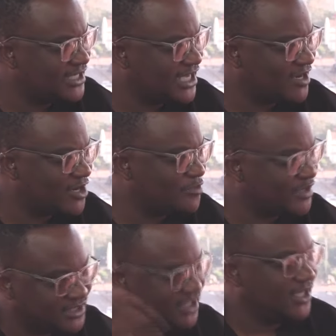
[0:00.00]
Harare,
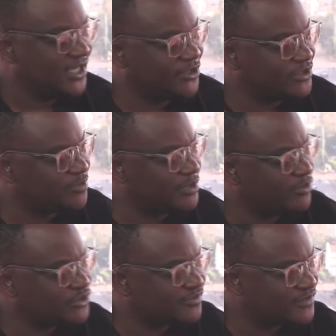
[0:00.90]
but, you know, spent
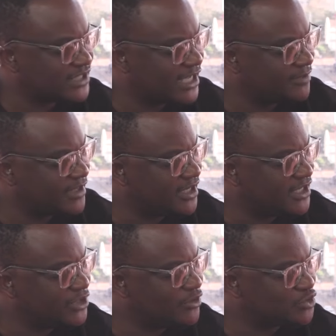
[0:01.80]
most of your time
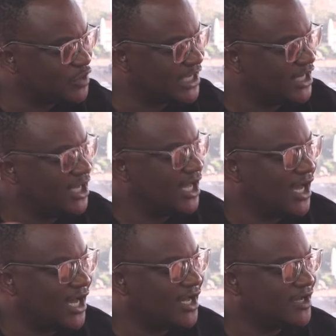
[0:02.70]
in Australia.
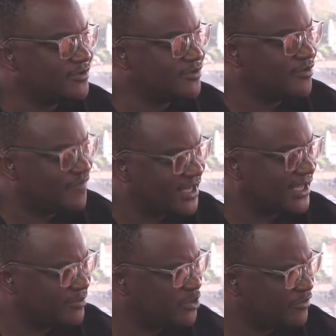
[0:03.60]

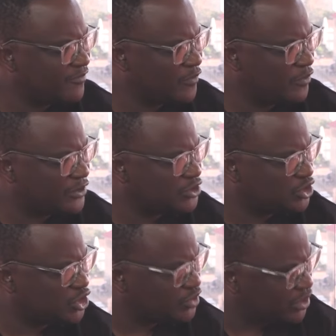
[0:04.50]
You flew on
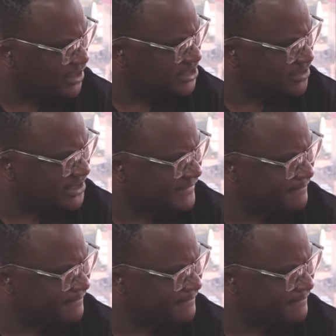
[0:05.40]
Tuesday, Wednesday, was it?